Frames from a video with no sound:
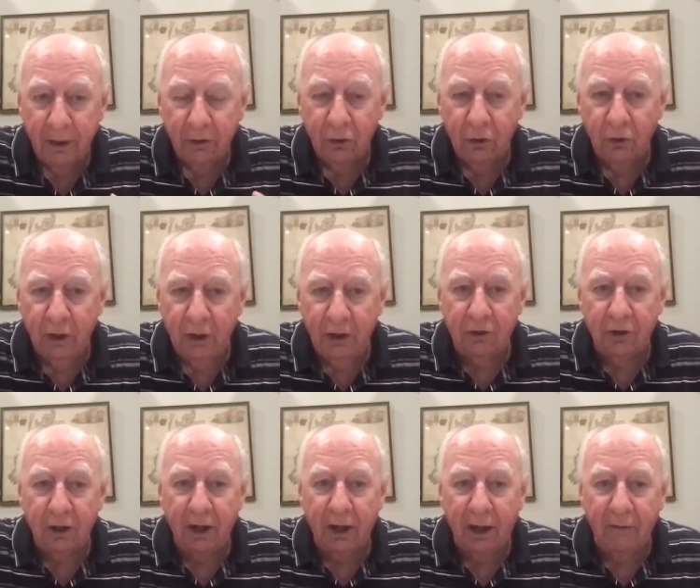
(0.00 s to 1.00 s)
you need
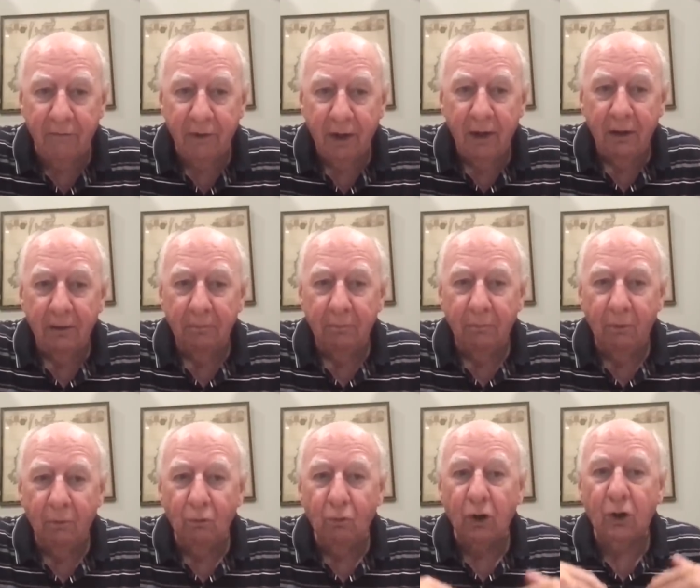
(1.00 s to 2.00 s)
to have
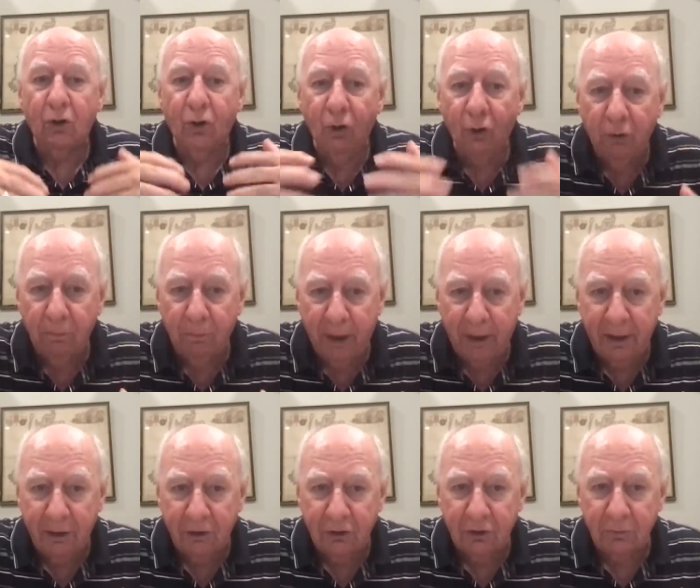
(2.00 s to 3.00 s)
recruit
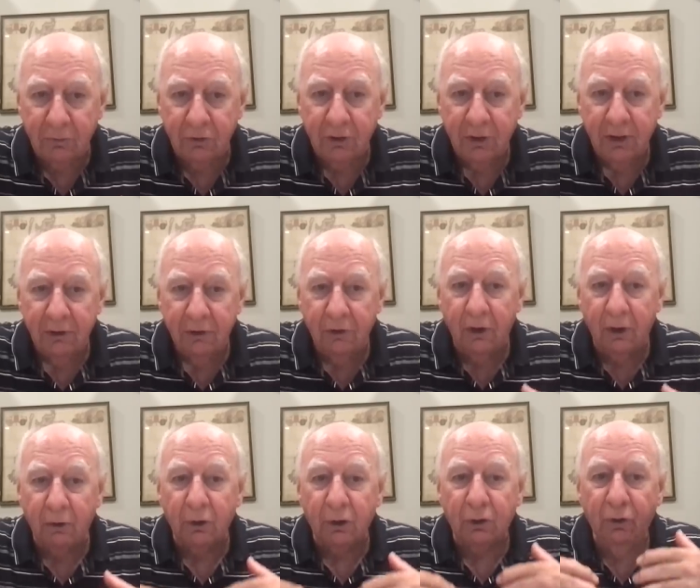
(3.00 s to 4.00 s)
mechanisms. You've got
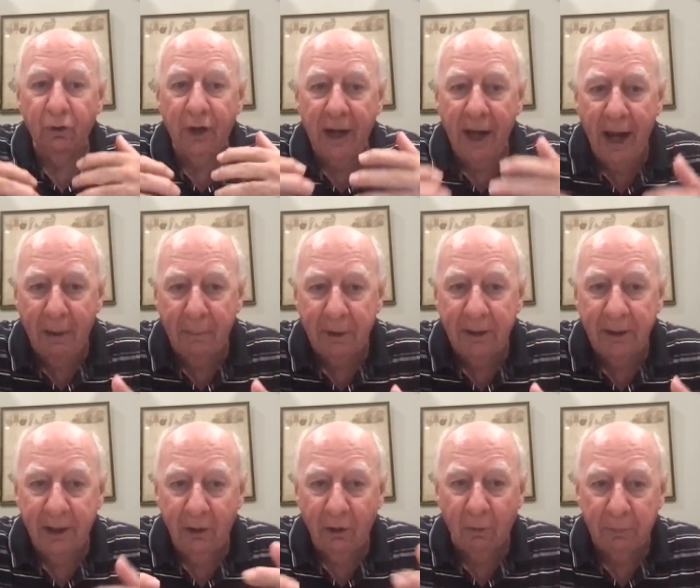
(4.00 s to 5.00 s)
to recruit an army
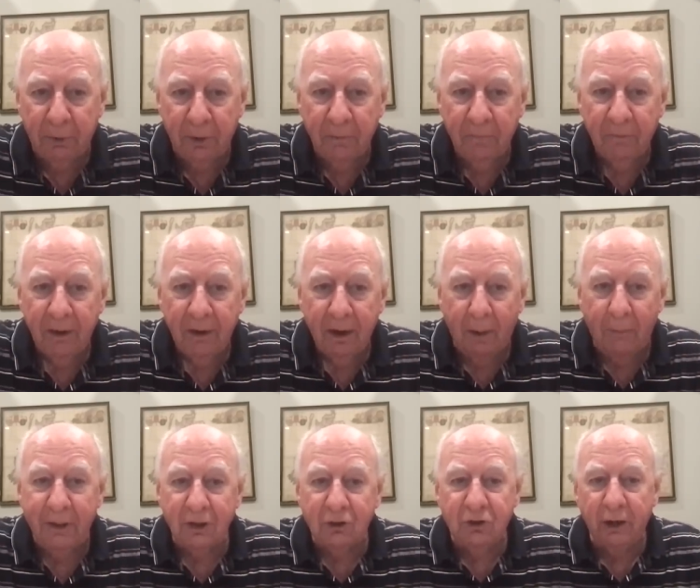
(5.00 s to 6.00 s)
to help you. I
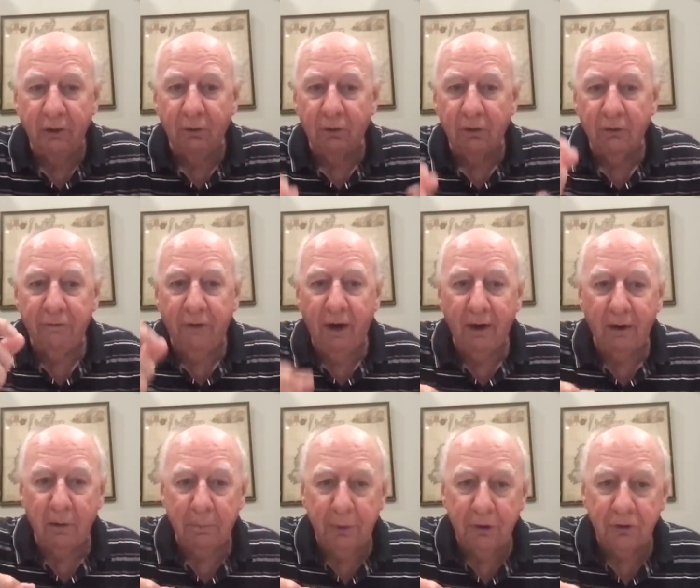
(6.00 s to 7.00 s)
mean, the general can fire
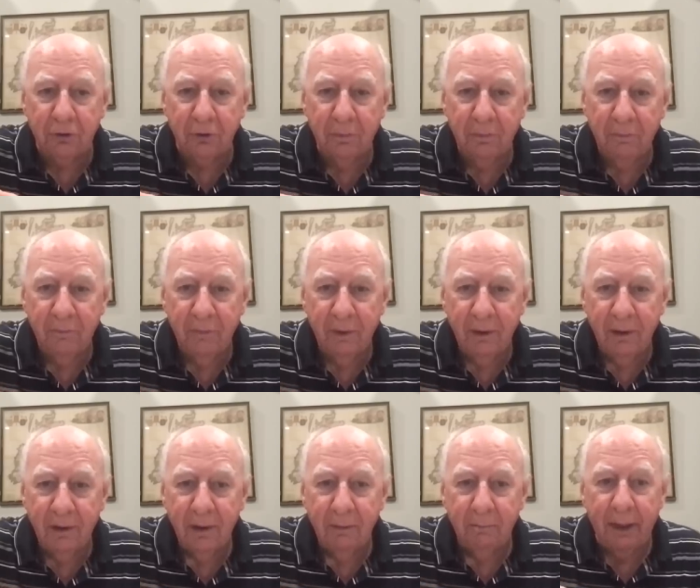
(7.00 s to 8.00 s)
a pistol,
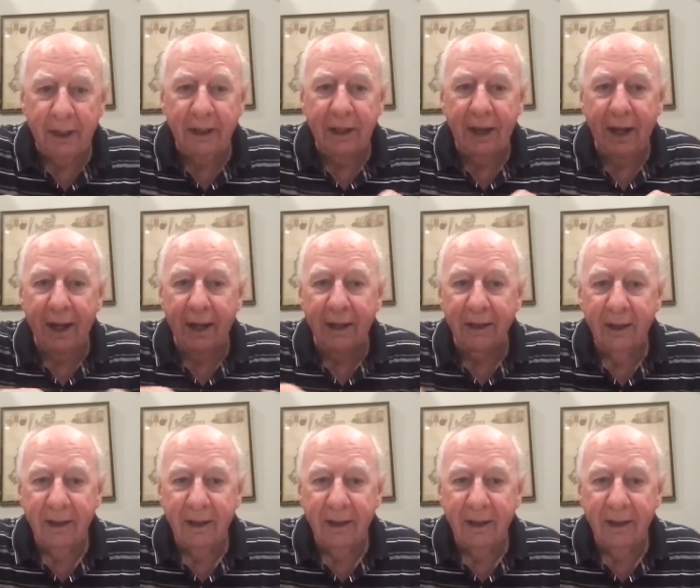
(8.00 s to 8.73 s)
but he can't.